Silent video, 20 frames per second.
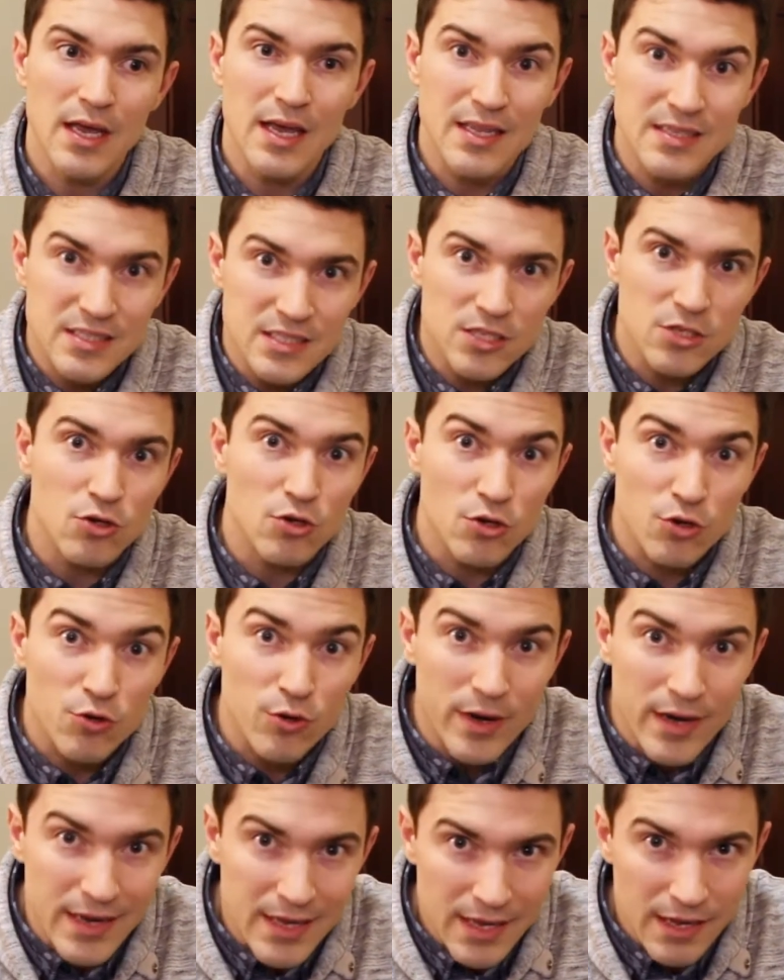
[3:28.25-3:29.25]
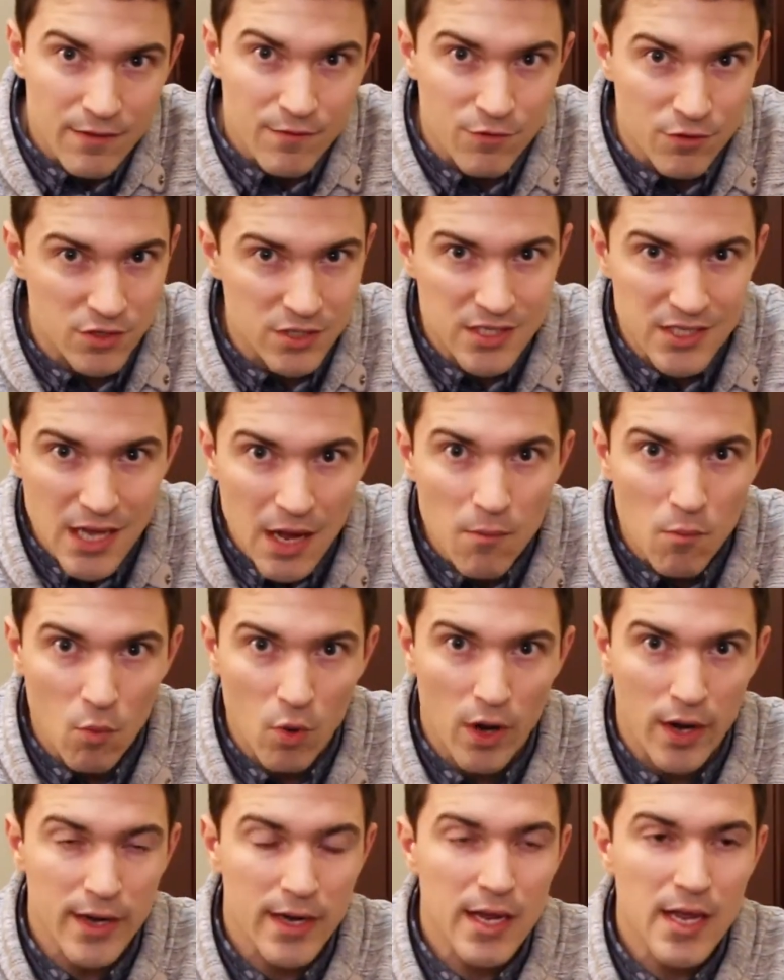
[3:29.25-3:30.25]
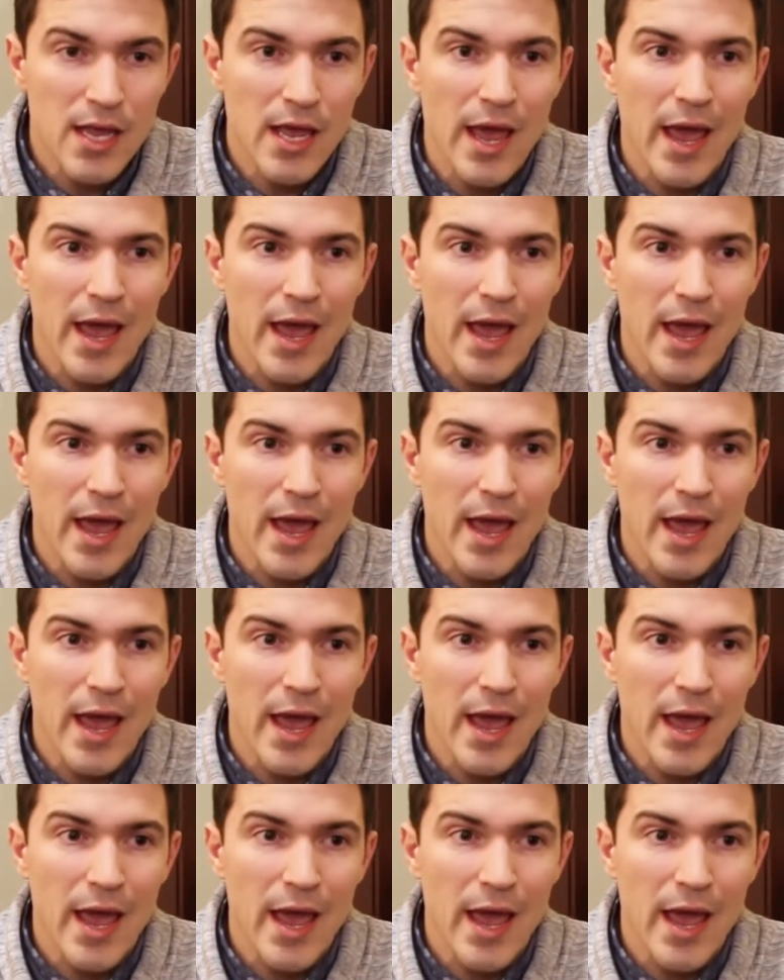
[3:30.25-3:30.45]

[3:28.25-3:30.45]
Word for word: it's you're creating it for someone,